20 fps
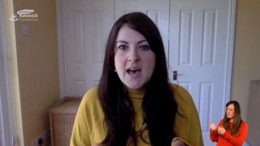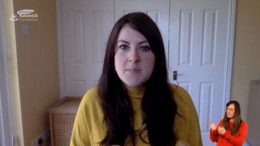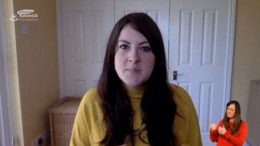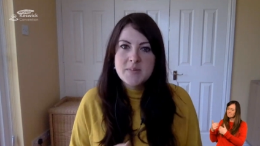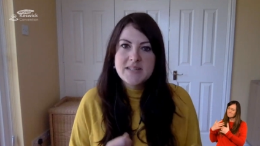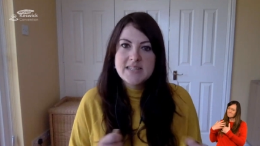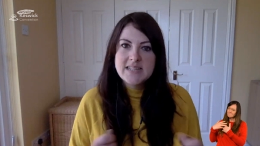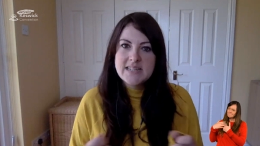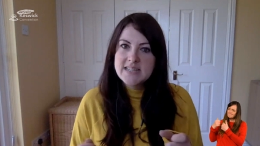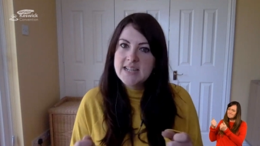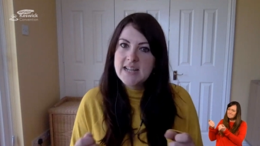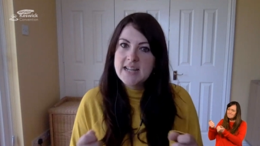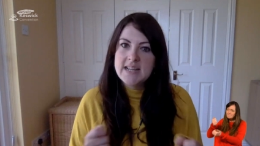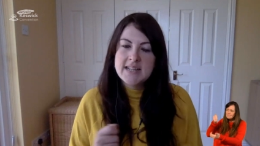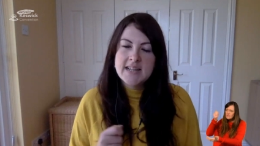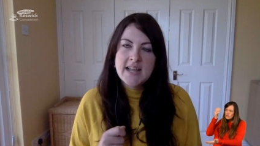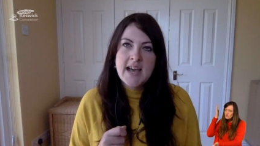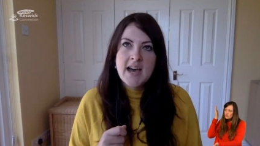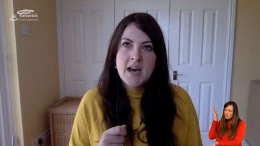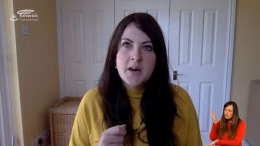And
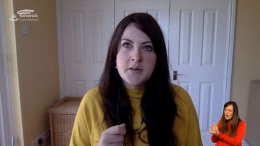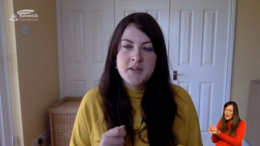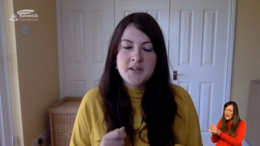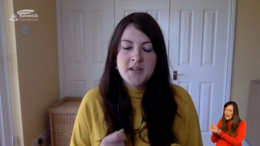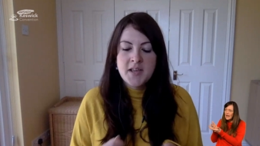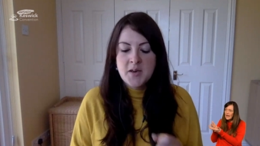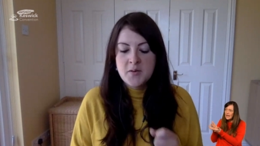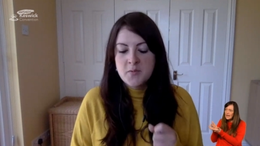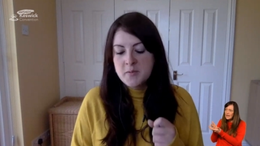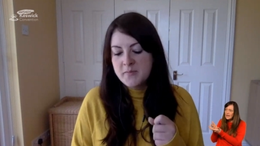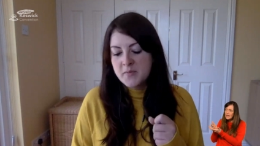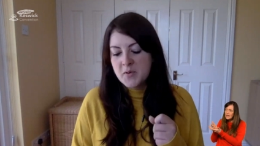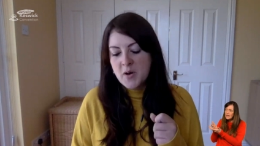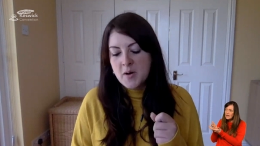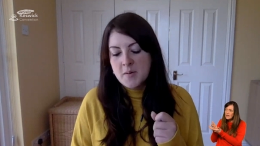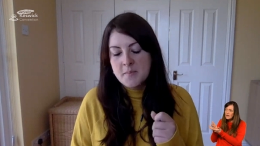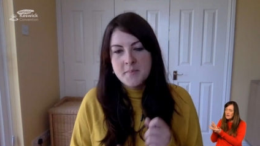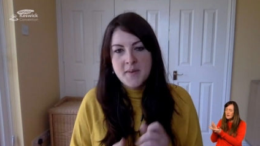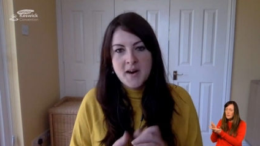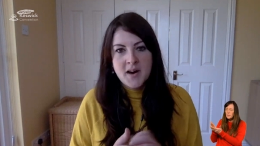particularly now, you know, we've
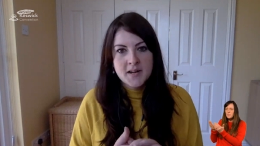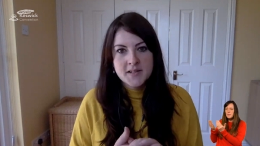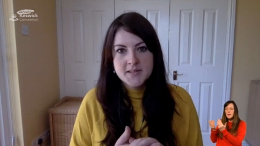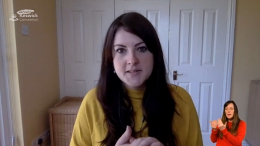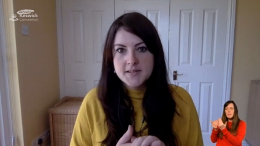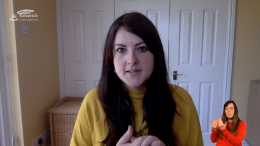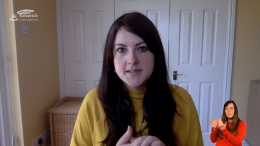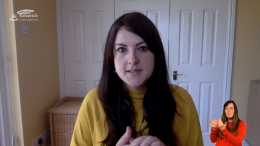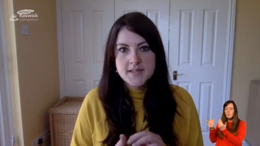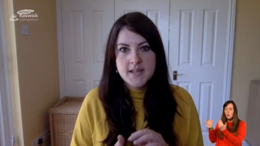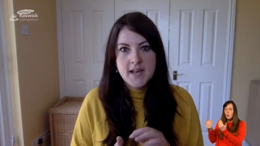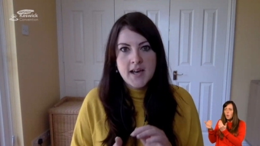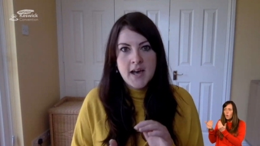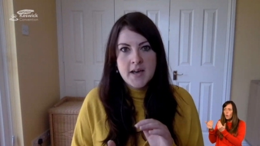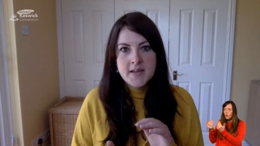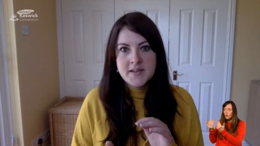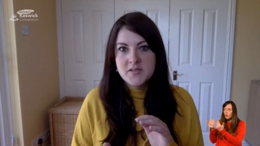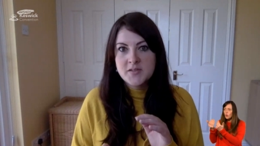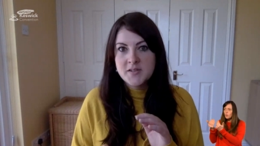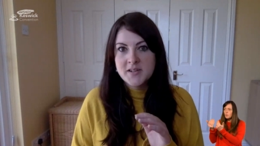got masks,
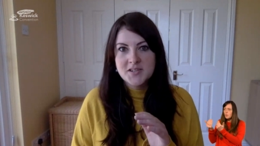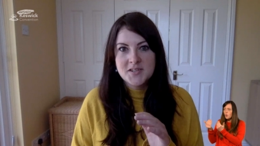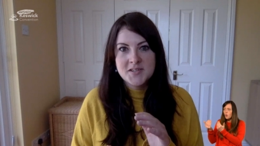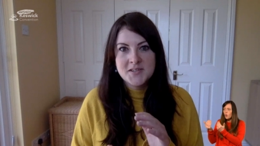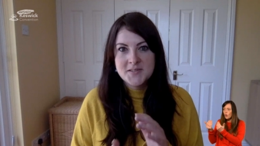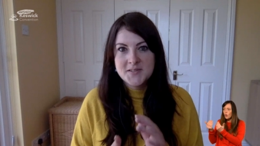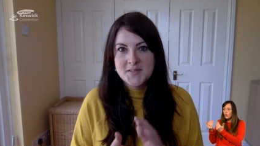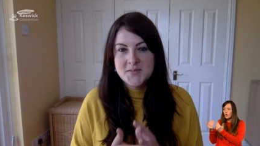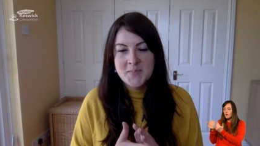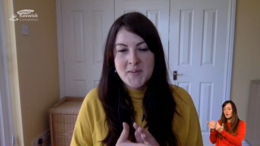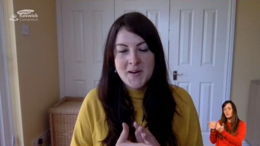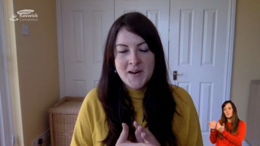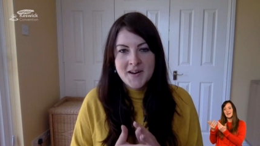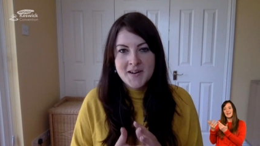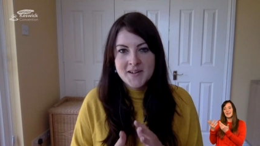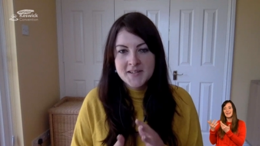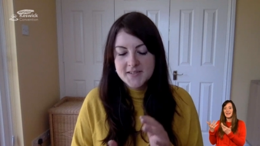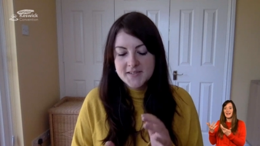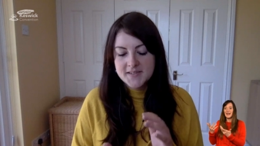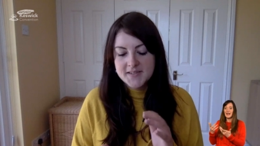uh, introductions of
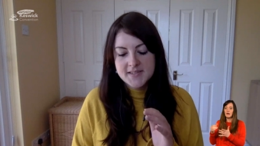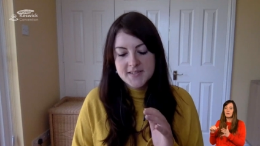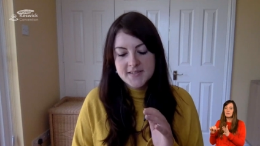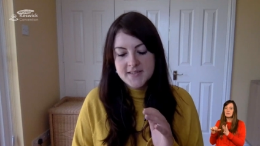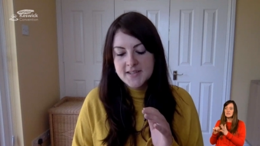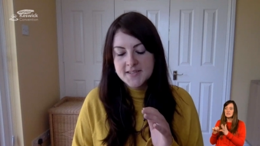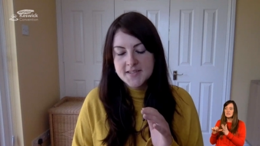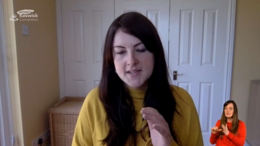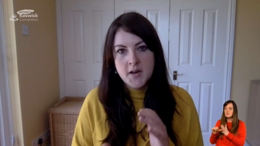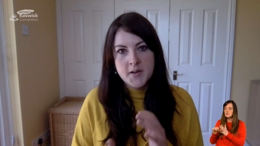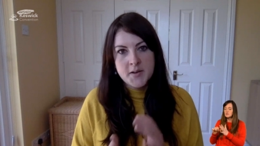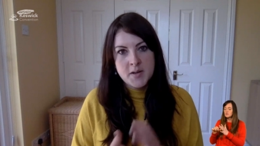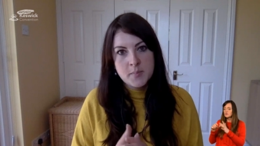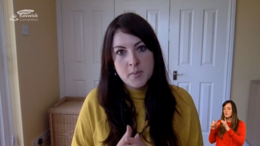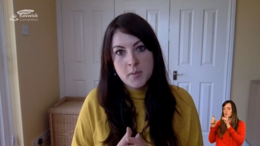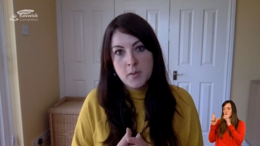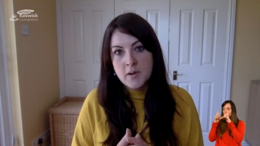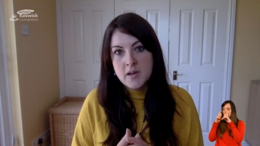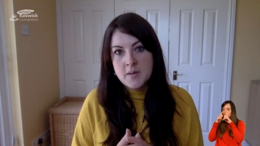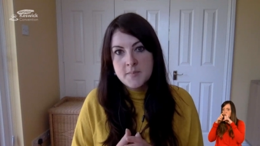masks, there's
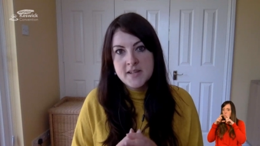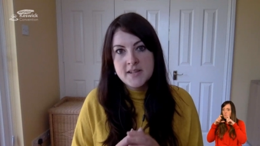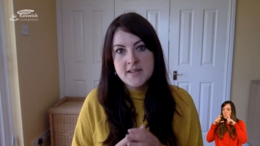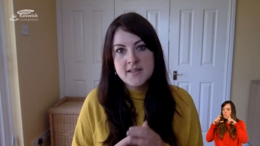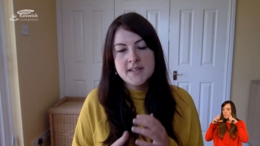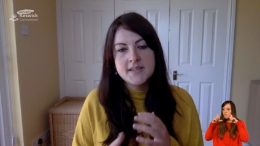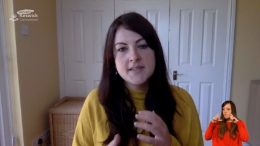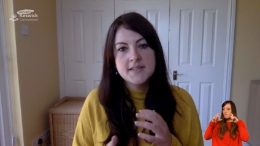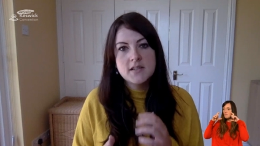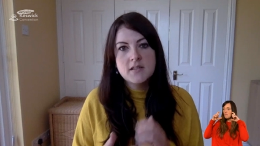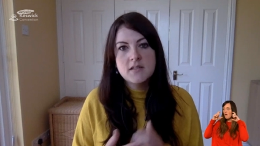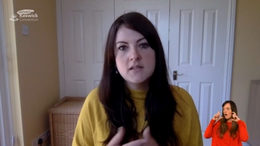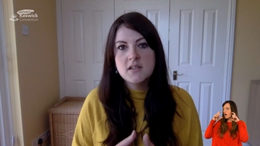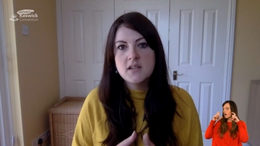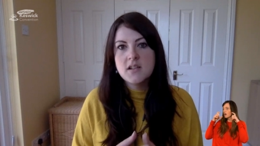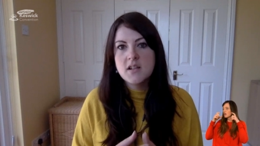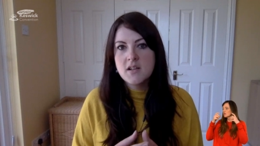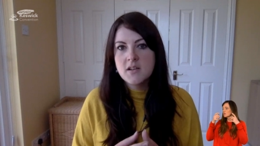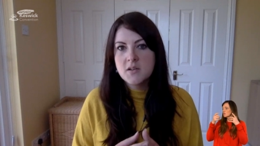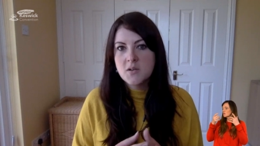unemployment, there's
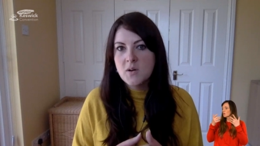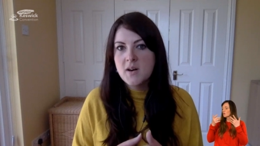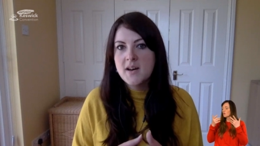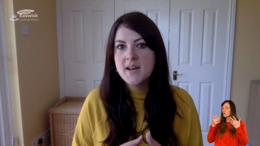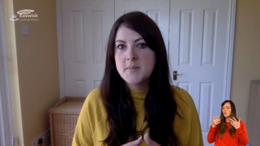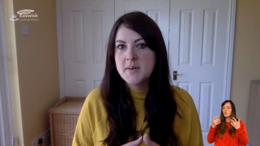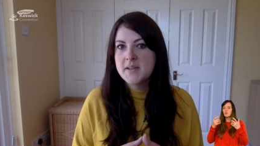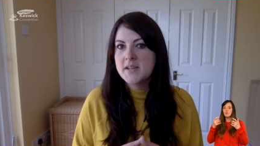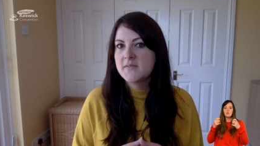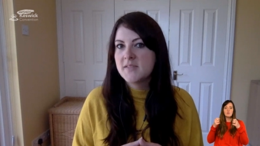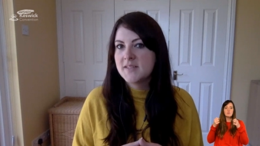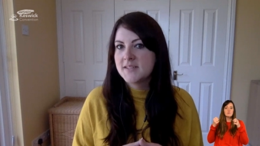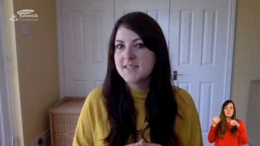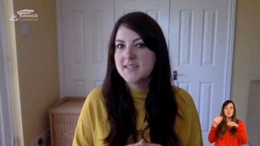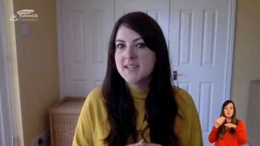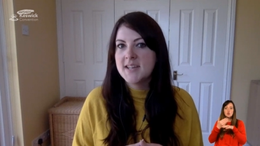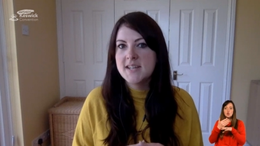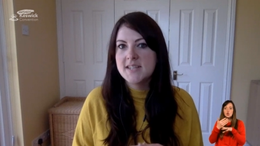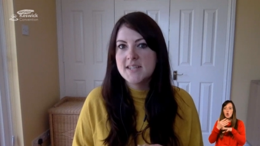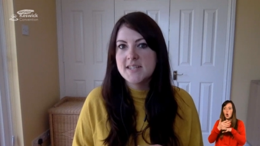still quite a bit of
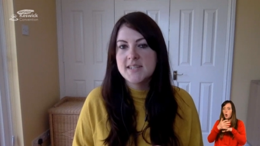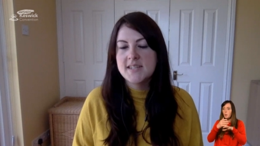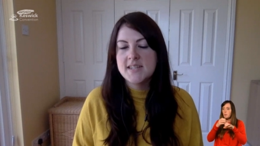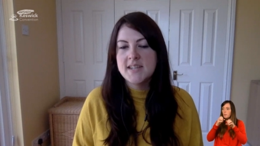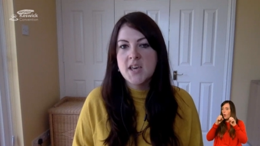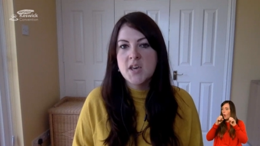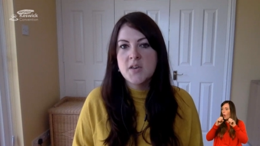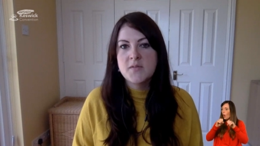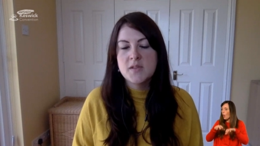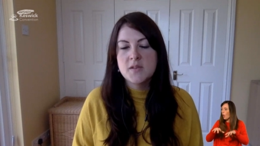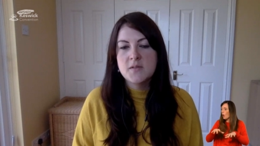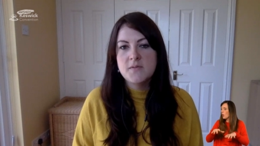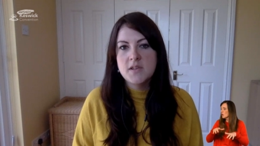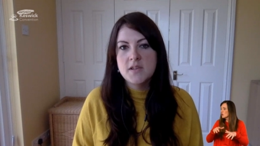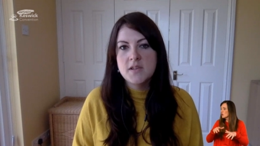uncertainty over the